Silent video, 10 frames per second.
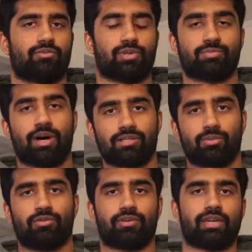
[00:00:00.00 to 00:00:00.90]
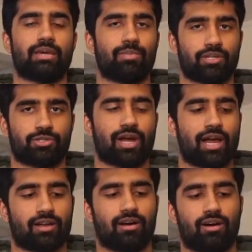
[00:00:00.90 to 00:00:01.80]
responsible for keeping
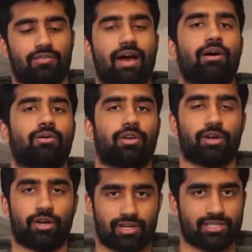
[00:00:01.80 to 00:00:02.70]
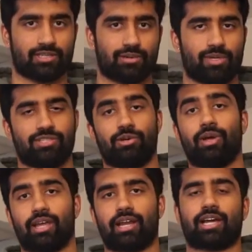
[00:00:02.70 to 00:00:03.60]
track of how good our system is
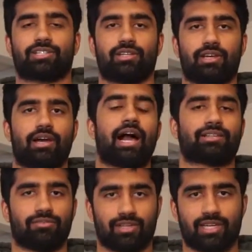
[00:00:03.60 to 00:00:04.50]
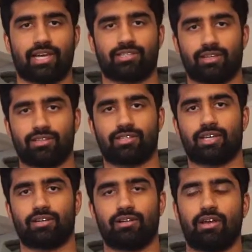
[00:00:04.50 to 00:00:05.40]
doing at actually actively canceling the
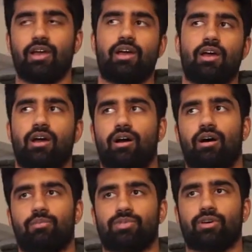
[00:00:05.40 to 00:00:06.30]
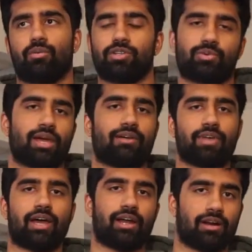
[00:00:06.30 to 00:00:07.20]
signal. So once we have
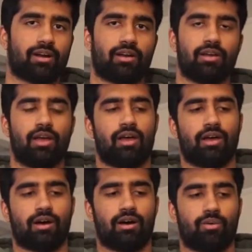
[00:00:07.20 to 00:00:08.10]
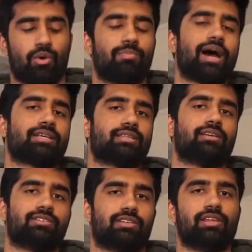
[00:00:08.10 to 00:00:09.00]
that error, we pass it
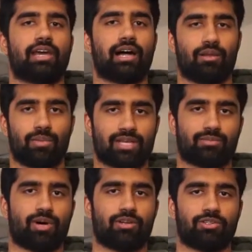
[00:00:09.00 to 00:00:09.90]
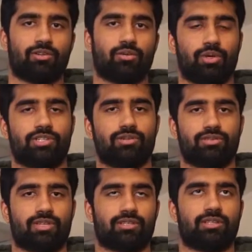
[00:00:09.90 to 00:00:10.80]
into the LMS module, which
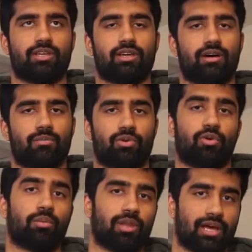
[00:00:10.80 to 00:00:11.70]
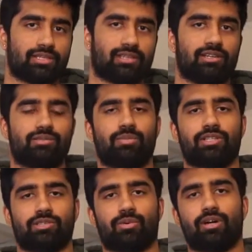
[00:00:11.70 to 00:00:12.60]
uses the normalized least
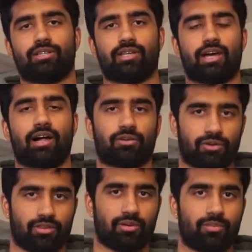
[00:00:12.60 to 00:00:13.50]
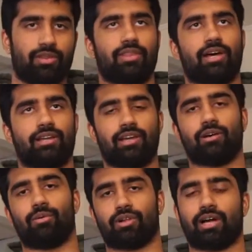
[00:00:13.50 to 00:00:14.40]
mean squares algorithm that
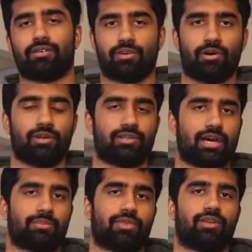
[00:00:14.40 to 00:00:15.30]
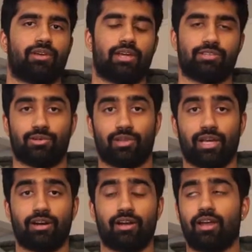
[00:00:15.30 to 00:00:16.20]
Nico will kind of go in depth into
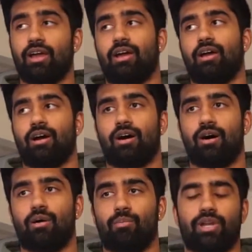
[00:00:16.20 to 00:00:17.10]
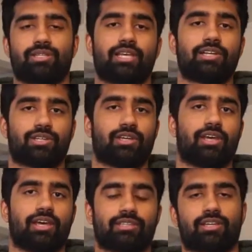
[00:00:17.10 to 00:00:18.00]
later. But
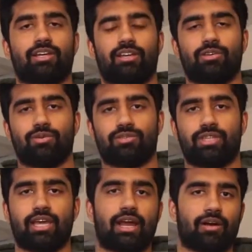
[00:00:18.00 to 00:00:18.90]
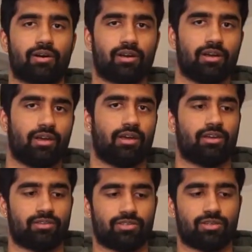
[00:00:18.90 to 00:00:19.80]
essentially, it's going to use the error
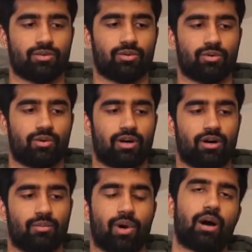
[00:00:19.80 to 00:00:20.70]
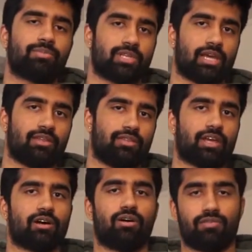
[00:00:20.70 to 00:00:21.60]
to update
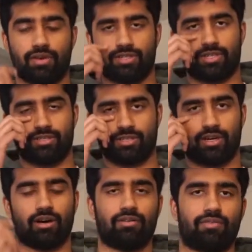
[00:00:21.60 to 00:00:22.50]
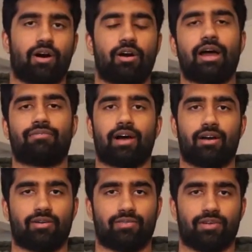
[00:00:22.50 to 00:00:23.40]
the coefficients of our
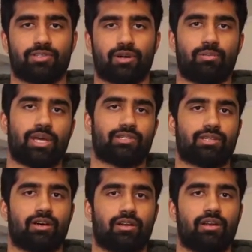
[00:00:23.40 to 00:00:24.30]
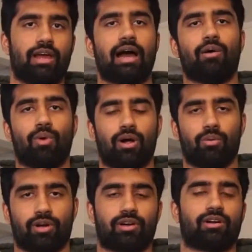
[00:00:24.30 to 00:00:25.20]
FIR filter based on how well
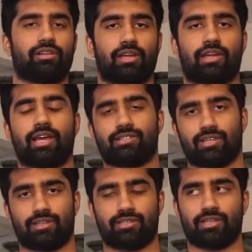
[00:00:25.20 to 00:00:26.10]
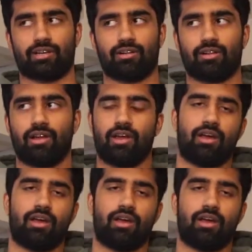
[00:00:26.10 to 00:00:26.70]
we're currently canceling the signal.